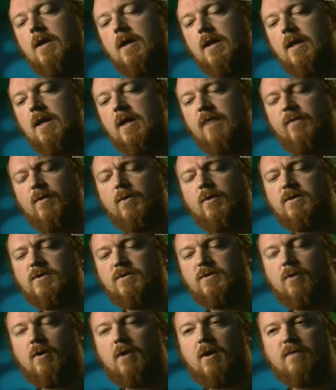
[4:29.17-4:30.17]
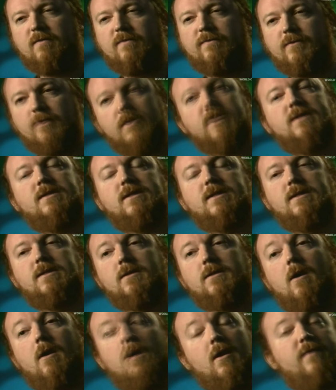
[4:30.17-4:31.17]
If you were to store all the vertices
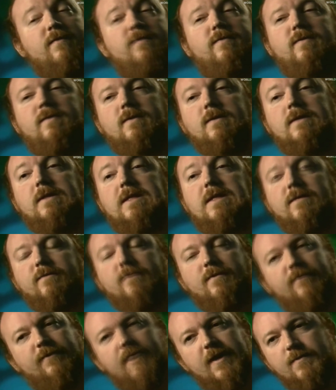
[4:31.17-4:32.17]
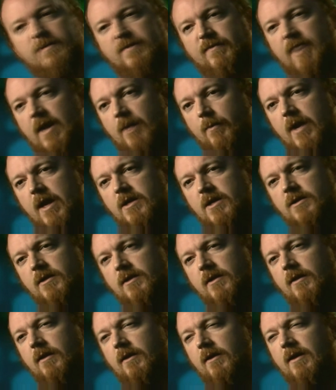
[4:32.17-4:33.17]
and all of the different frames of
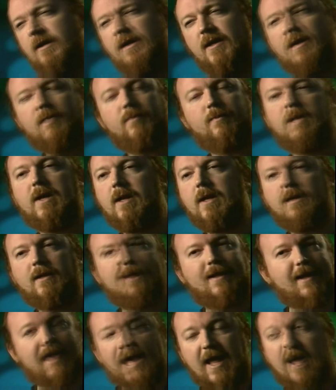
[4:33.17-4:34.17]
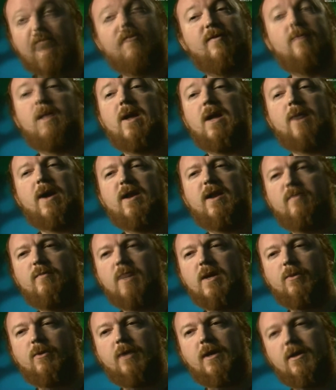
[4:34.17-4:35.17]
animation, you'd end up eating like half a megabyte of
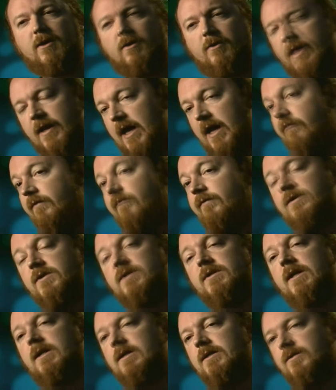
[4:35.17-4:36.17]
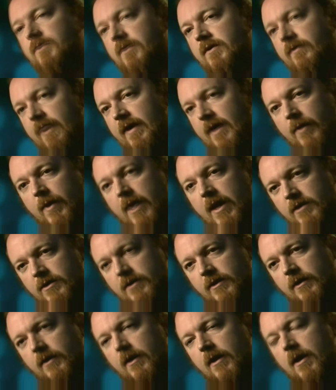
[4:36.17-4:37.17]
memory and only have a few seconds worth of
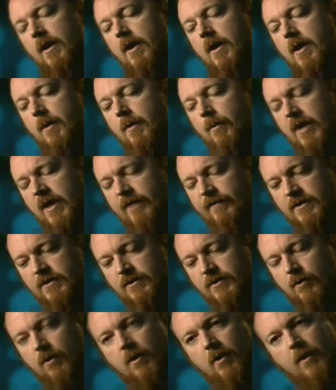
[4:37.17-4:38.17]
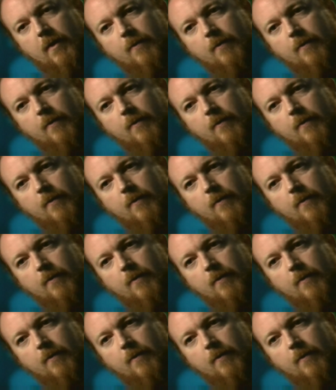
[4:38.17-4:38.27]
animation. But if you store all the